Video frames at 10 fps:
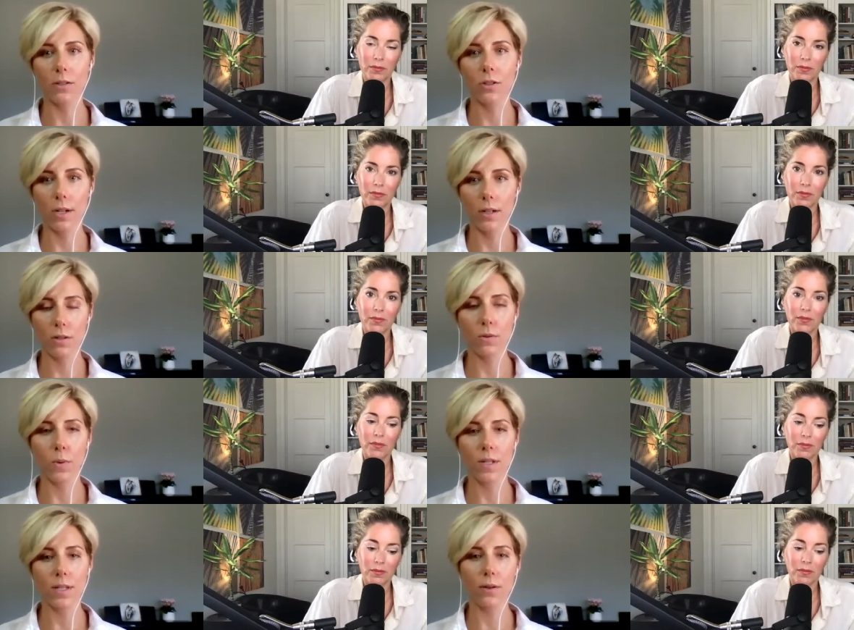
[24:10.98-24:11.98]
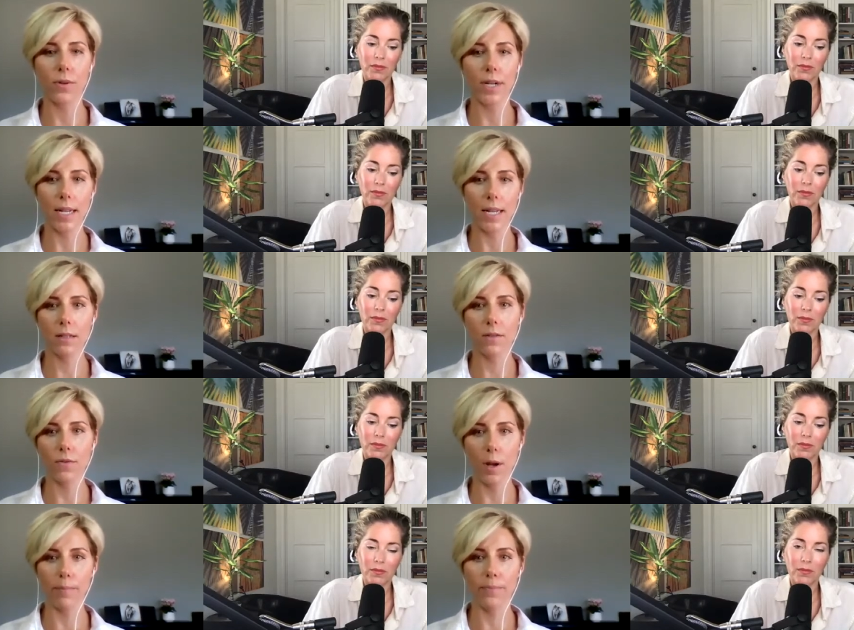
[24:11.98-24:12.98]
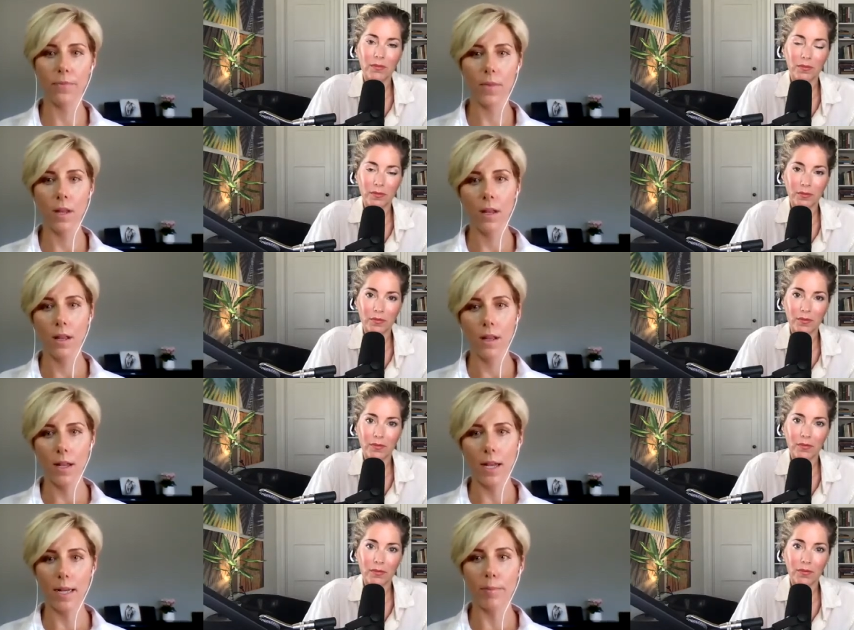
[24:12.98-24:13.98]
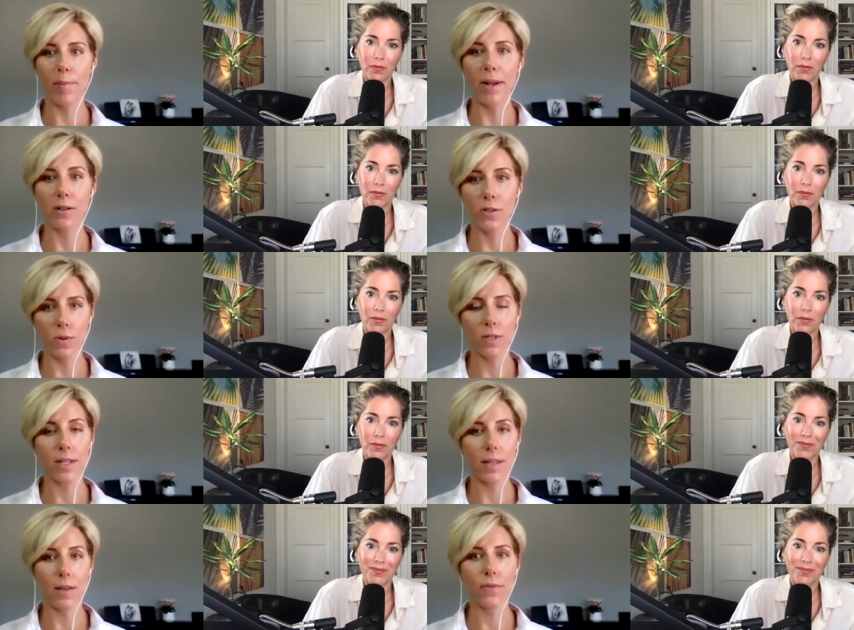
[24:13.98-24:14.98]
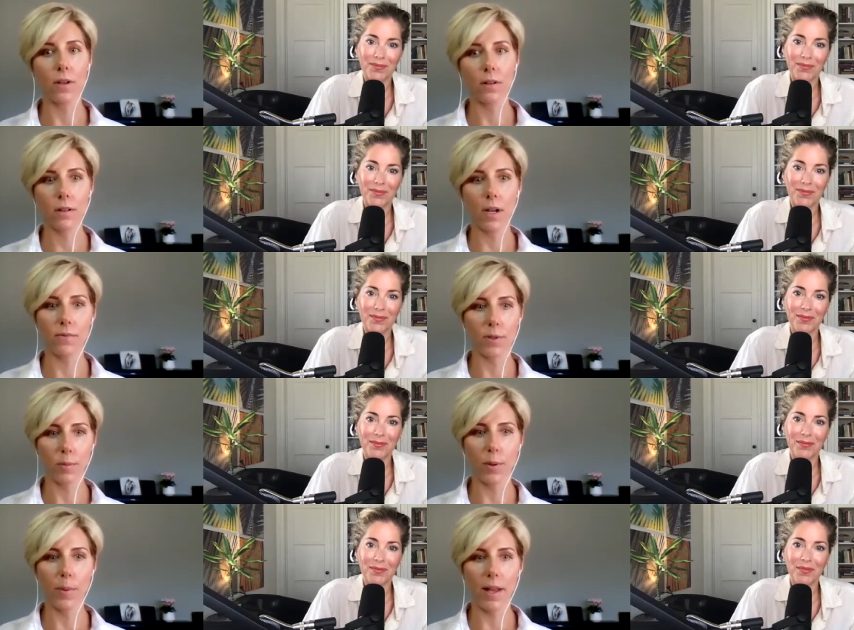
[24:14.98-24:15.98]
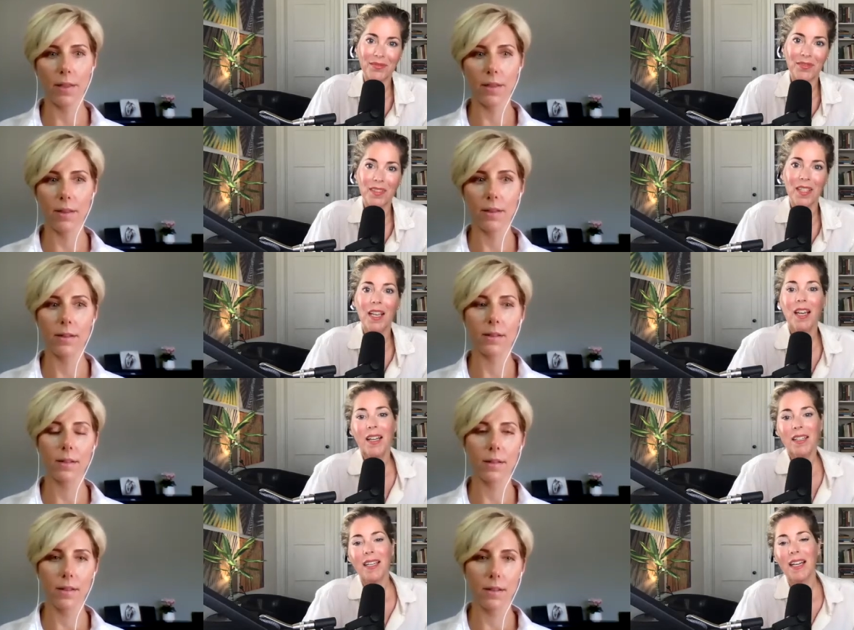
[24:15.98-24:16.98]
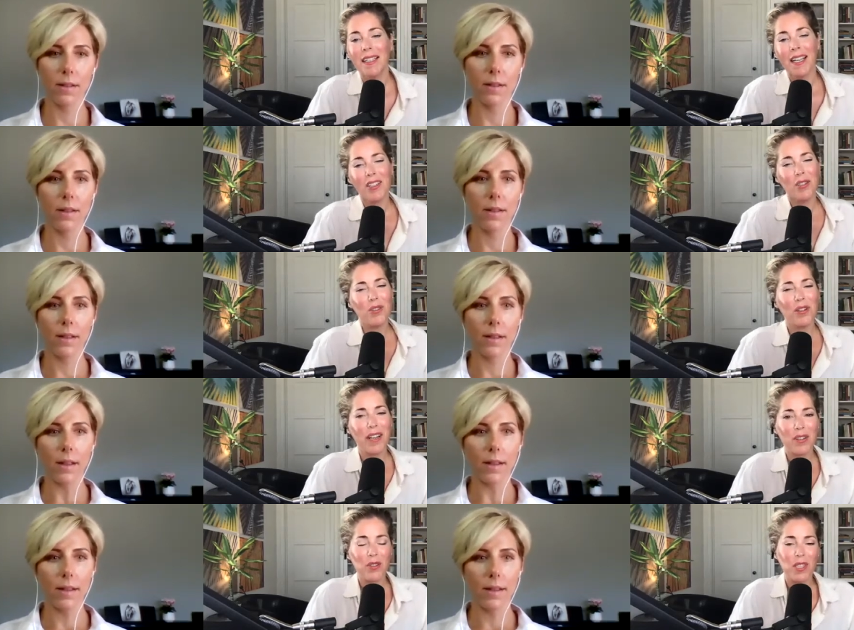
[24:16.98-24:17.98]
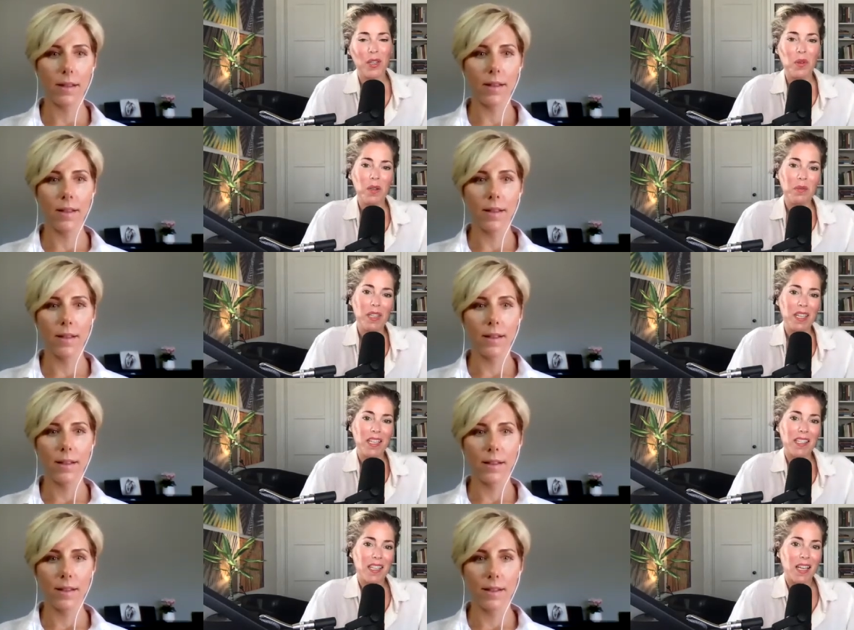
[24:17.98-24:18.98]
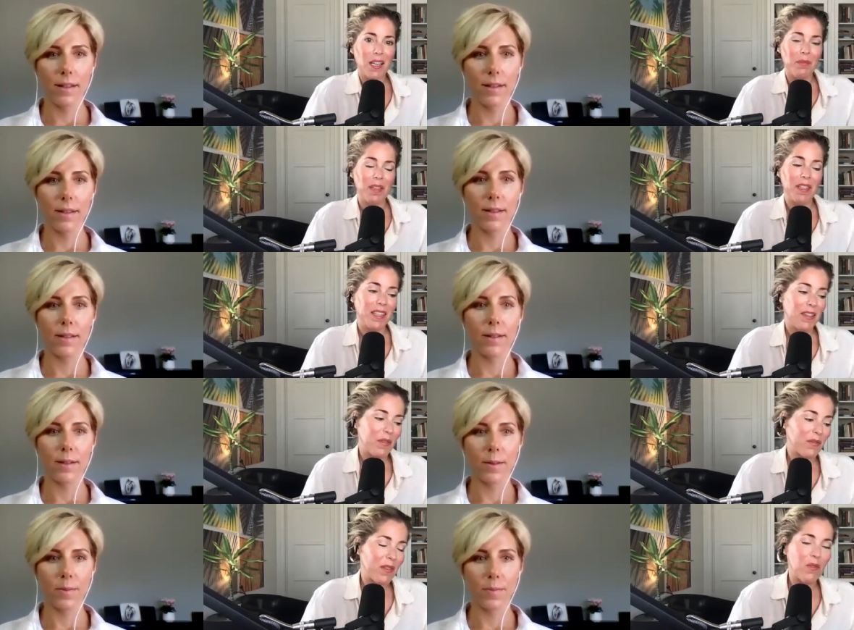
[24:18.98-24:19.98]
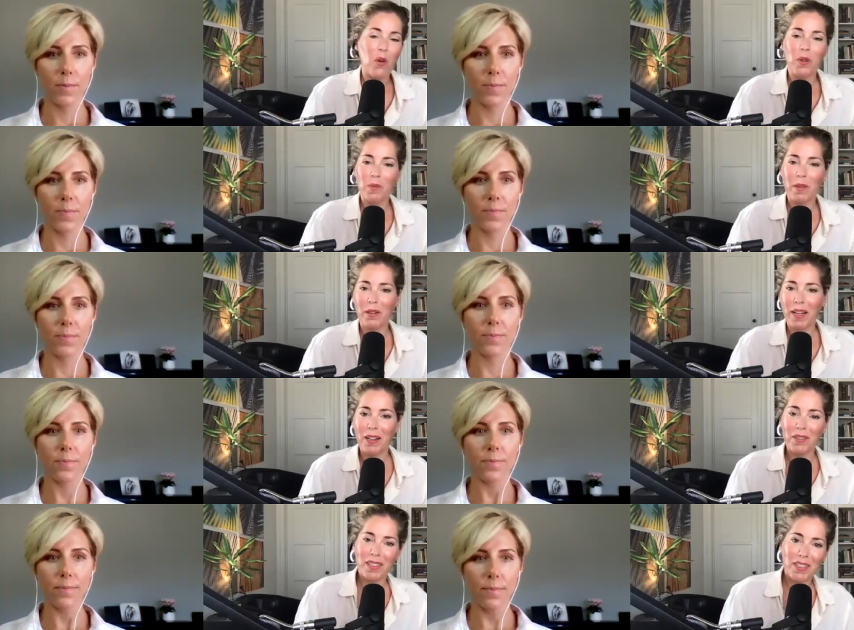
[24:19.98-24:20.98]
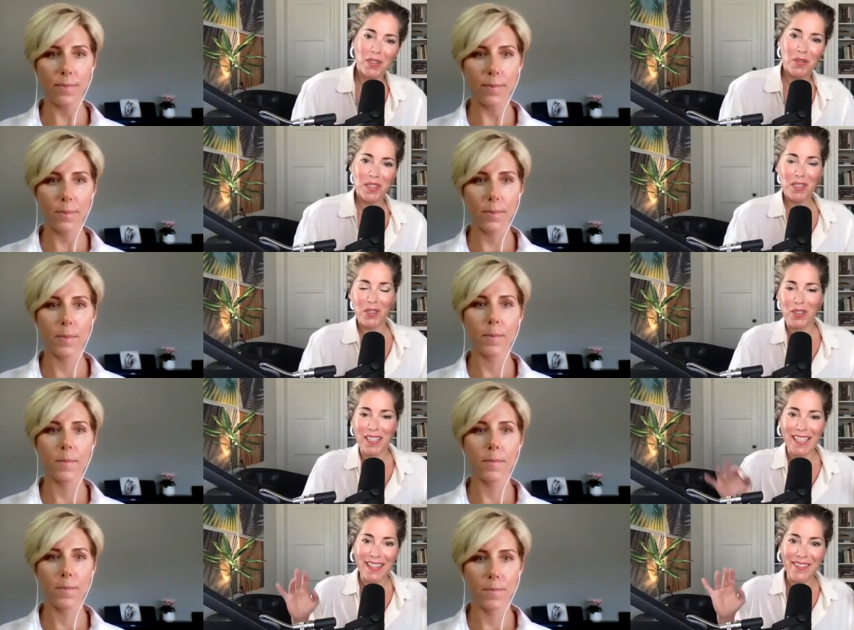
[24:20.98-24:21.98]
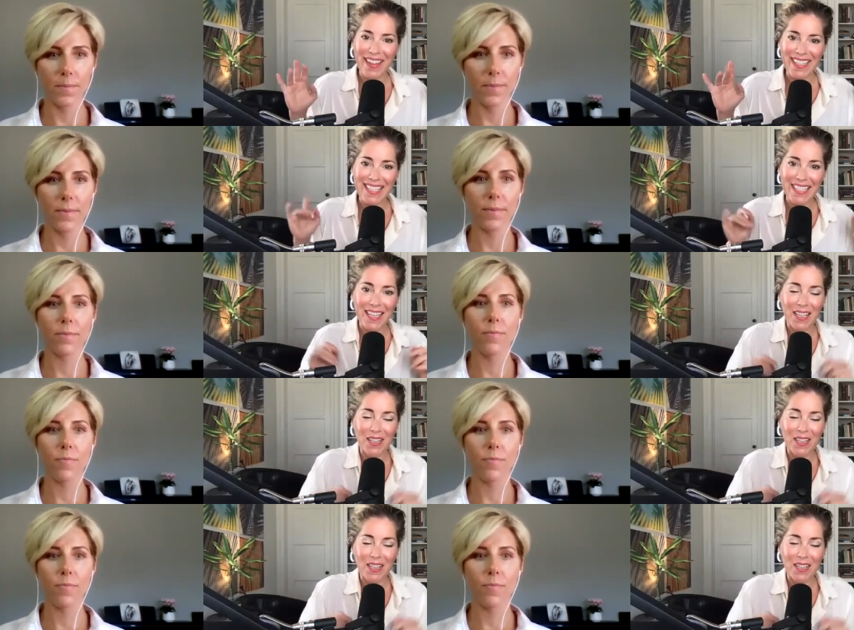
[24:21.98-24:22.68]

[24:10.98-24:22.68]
Speaker 1: and try to source ingredients from um, a better source that they feel comfortable with.
Speaker 2: Yeah, and cashews are an interesting one because um, I think they've they've always been around and you know considered like the fancy nut